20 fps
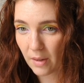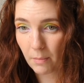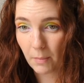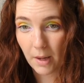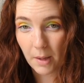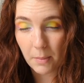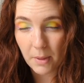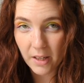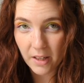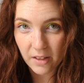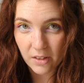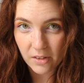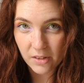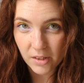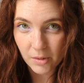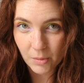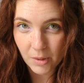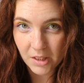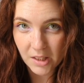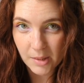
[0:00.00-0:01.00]
maybe I used
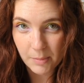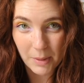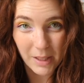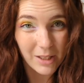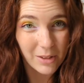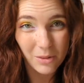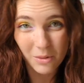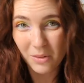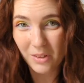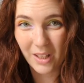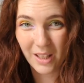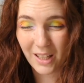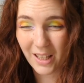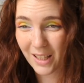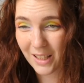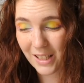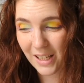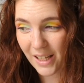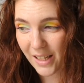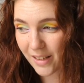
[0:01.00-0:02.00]
it once, but I don't think
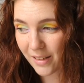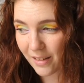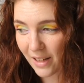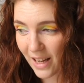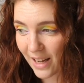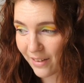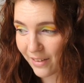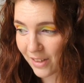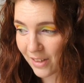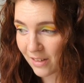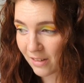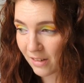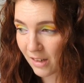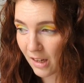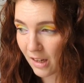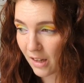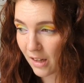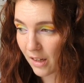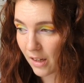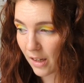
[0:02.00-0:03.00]
I did even.
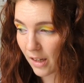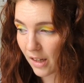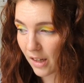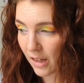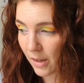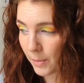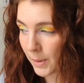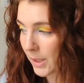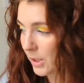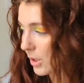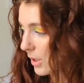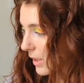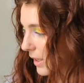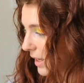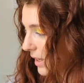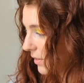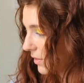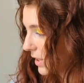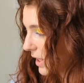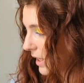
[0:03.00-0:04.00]
Um, I just
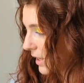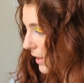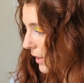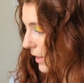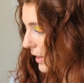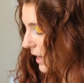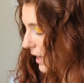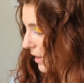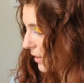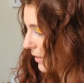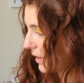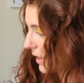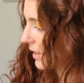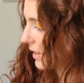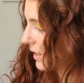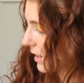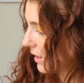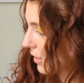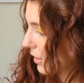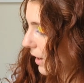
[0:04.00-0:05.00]
kind of didn't think of
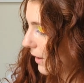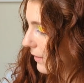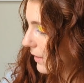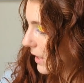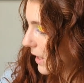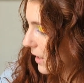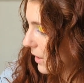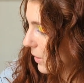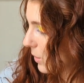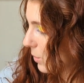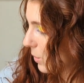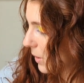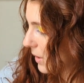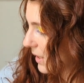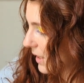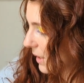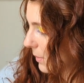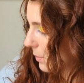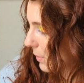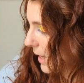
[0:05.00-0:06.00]
didn't gravitate
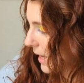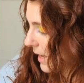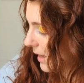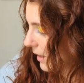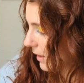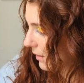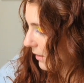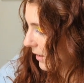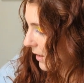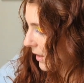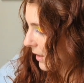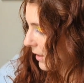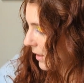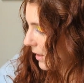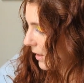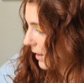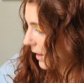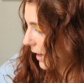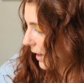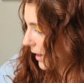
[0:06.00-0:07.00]
towards it being
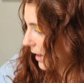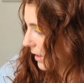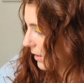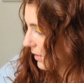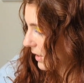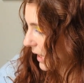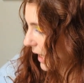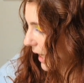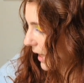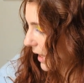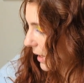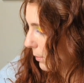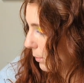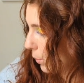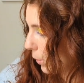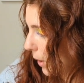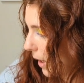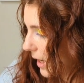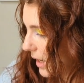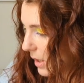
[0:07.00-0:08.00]
that kind of slightly
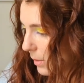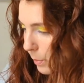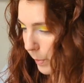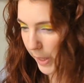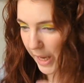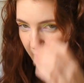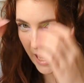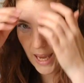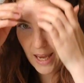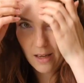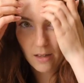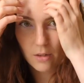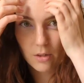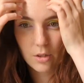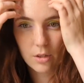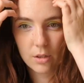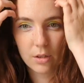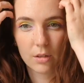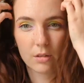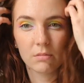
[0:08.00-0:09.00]
brighter
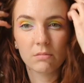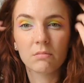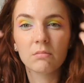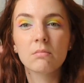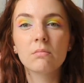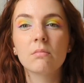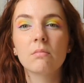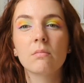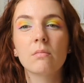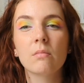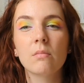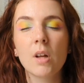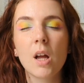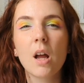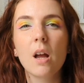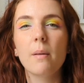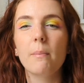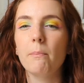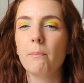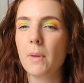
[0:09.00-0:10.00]
peach.
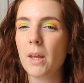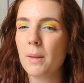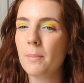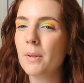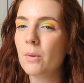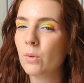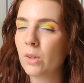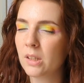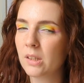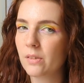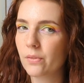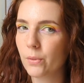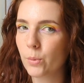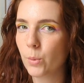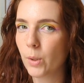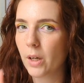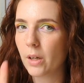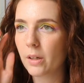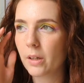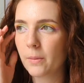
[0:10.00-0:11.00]
Maybe once for
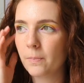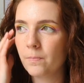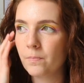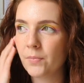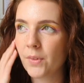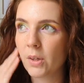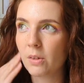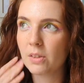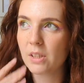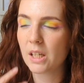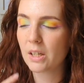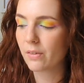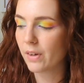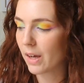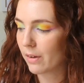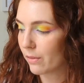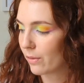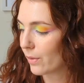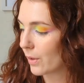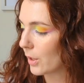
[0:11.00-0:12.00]
work. I'll see if I
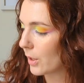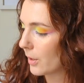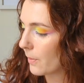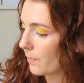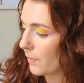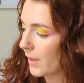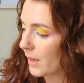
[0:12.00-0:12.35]
have a photo.